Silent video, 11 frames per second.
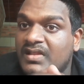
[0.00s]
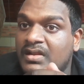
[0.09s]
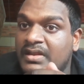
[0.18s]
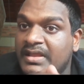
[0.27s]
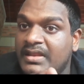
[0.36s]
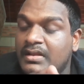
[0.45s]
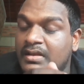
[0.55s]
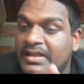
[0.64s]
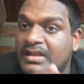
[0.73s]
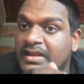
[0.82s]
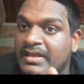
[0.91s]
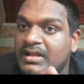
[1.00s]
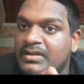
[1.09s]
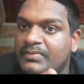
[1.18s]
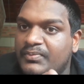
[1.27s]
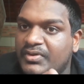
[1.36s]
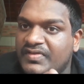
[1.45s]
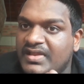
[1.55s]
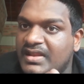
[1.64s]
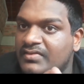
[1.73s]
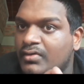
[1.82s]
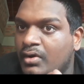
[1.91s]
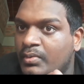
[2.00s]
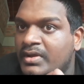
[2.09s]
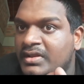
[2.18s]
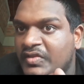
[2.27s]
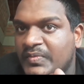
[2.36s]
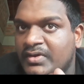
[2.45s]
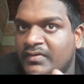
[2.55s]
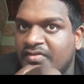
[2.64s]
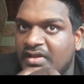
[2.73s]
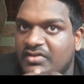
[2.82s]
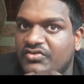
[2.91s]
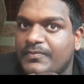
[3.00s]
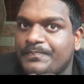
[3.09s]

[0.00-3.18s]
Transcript: lead legal proceedings over a dispute of such.